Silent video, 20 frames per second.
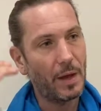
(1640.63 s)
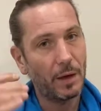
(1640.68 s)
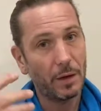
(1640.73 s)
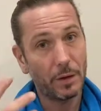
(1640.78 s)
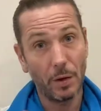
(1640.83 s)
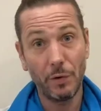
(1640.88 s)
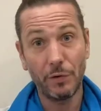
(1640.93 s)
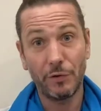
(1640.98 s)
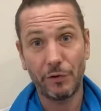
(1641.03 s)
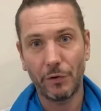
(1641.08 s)

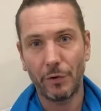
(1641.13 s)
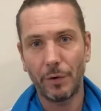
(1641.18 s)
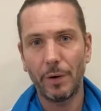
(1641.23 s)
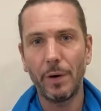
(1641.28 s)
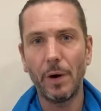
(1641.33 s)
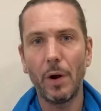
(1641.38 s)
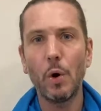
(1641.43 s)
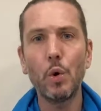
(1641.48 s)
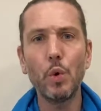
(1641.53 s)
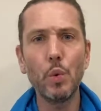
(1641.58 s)

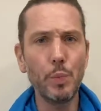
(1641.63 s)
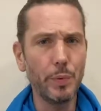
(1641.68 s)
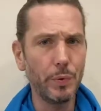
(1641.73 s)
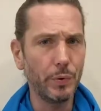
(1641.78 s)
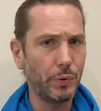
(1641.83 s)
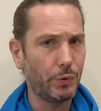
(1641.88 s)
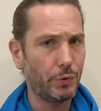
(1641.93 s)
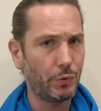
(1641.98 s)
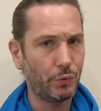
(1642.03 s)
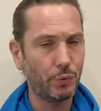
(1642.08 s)
culture,
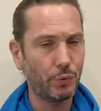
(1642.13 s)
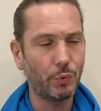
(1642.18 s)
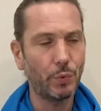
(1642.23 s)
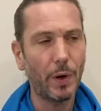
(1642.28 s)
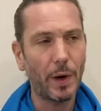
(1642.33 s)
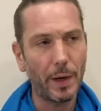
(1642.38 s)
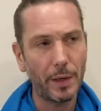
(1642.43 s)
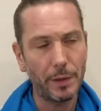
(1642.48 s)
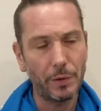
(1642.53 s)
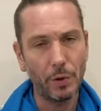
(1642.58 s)
Ubuntu.
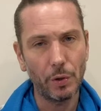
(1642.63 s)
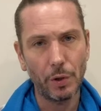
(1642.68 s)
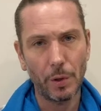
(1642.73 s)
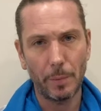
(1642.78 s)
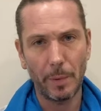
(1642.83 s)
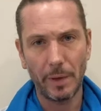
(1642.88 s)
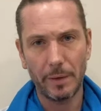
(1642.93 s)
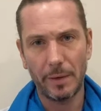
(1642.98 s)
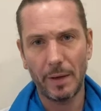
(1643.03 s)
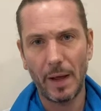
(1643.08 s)
I talk
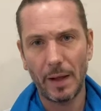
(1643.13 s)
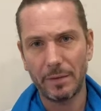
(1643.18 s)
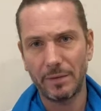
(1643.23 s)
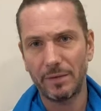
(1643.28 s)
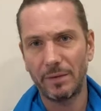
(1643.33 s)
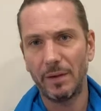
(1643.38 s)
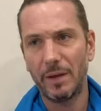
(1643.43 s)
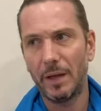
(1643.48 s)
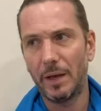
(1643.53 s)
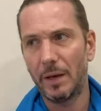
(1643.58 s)
about that
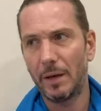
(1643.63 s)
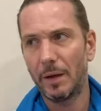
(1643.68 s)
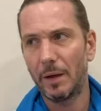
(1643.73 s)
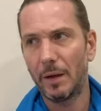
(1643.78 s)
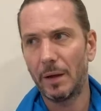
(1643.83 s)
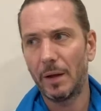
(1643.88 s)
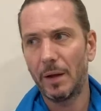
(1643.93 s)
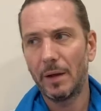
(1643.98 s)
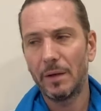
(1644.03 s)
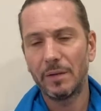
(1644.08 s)

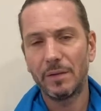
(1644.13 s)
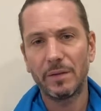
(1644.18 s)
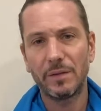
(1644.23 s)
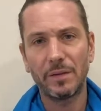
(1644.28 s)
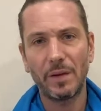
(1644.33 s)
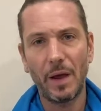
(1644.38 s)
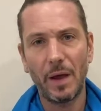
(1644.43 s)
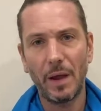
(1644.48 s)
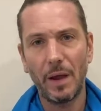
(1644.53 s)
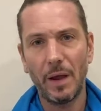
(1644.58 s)
in
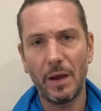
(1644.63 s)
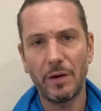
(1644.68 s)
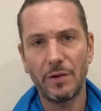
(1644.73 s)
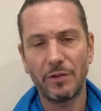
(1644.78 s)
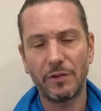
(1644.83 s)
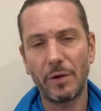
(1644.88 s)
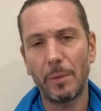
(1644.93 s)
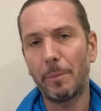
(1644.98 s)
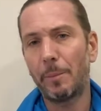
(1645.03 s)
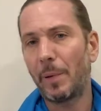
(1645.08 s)

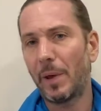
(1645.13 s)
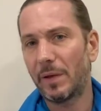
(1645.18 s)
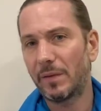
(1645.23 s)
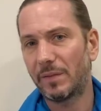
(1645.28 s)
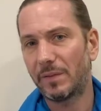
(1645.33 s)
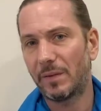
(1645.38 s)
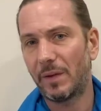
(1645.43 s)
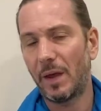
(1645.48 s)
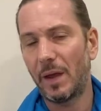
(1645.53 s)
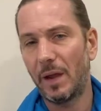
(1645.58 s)
Sage,
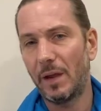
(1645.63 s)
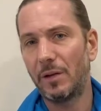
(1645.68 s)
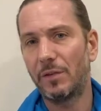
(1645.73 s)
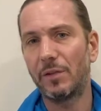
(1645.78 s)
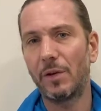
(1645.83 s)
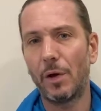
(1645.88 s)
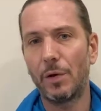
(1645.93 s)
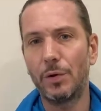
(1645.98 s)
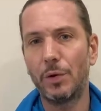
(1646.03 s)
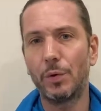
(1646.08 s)

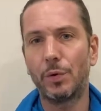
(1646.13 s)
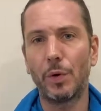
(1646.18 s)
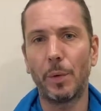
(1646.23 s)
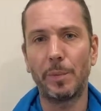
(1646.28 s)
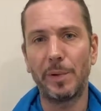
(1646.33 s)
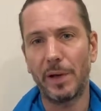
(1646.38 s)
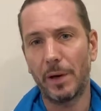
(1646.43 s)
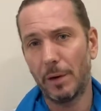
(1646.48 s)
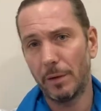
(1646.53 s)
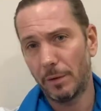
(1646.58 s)
Passage,
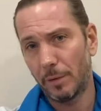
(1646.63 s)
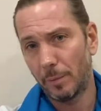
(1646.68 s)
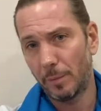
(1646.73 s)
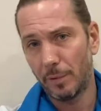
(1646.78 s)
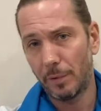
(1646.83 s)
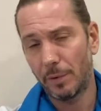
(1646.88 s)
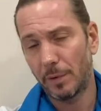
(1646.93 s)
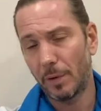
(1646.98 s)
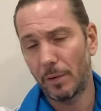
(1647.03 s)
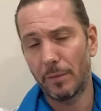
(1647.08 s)
Utopia, the
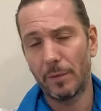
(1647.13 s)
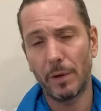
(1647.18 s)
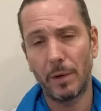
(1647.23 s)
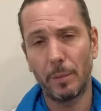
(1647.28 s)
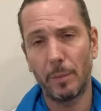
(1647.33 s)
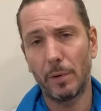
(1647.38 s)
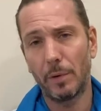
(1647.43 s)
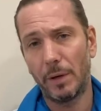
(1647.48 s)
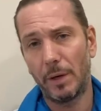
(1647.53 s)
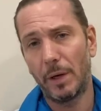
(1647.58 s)
book
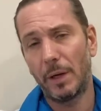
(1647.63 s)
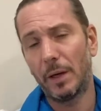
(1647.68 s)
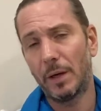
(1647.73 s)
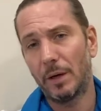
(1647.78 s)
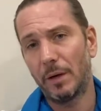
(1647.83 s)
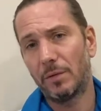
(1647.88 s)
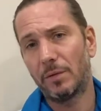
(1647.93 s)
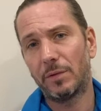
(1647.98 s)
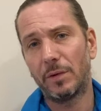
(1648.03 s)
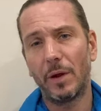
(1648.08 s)
available in
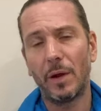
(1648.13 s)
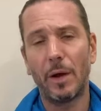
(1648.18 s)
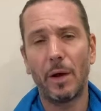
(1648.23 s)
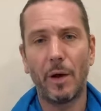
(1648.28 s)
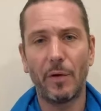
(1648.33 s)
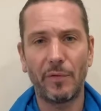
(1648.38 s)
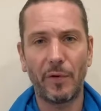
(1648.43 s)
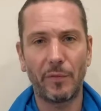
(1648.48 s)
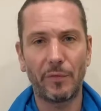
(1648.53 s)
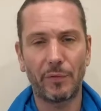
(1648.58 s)
English
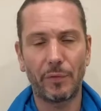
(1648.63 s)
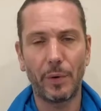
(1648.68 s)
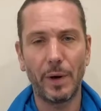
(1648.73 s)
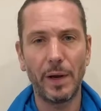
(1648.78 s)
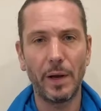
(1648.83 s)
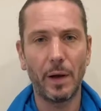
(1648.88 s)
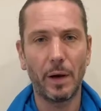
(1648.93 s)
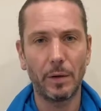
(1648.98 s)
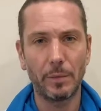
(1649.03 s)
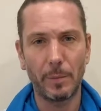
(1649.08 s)
for
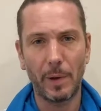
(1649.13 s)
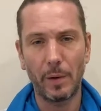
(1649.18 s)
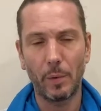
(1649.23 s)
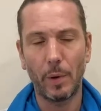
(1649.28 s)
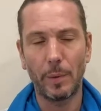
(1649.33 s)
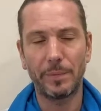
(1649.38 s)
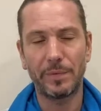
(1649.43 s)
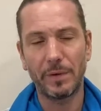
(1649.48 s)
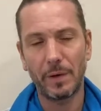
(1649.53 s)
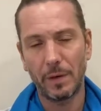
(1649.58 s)
free on my
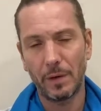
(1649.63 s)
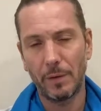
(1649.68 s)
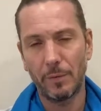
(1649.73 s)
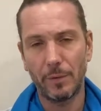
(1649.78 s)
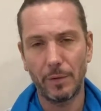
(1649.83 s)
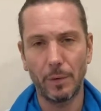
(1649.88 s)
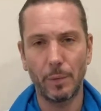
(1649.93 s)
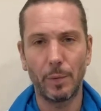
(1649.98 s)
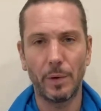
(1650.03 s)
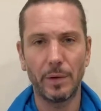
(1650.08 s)
website if
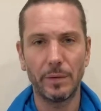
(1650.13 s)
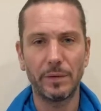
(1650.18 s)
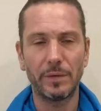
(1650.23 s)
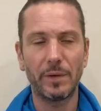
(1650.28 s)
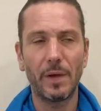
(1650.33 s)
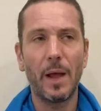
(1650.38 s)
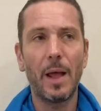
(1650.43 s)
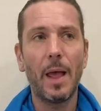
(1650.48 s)
you want.